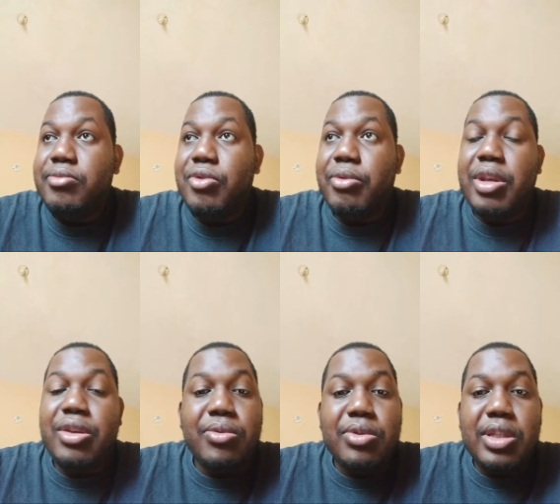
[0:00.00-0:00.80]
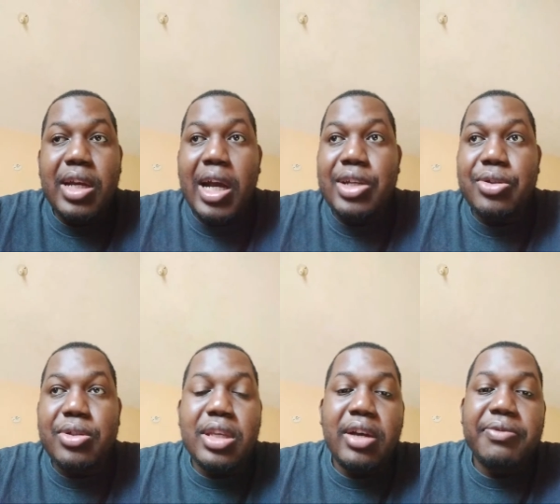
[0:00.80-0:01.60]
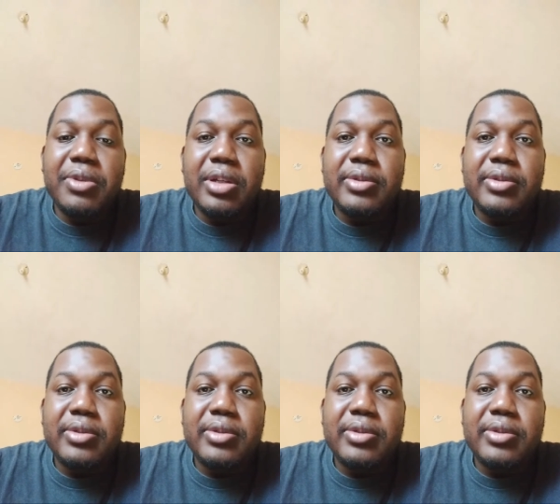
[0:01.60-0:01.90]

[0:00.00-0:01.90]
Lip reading: reuse and adjust it after.